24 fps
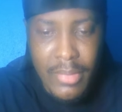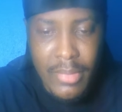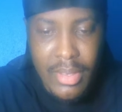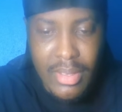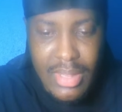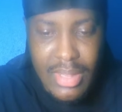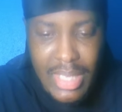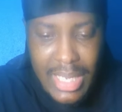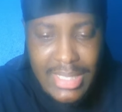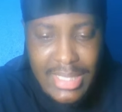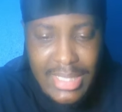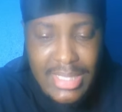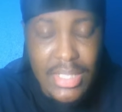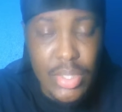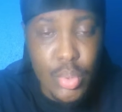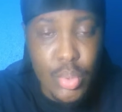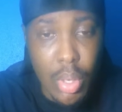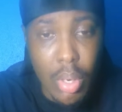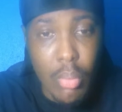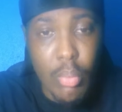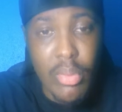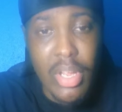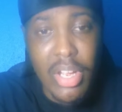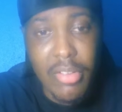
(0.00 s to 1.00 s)
That is
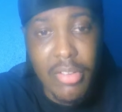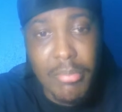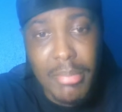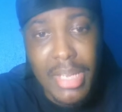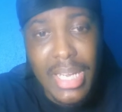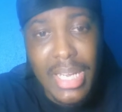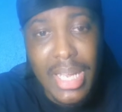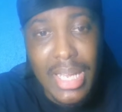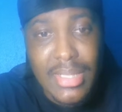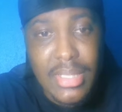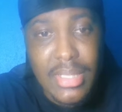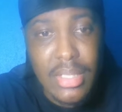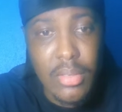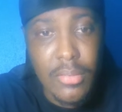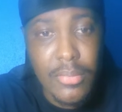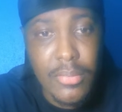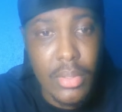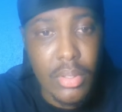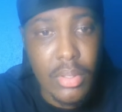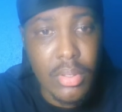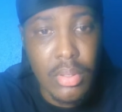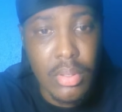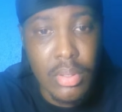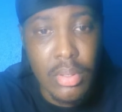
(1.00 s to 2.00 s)
what we have been asking for.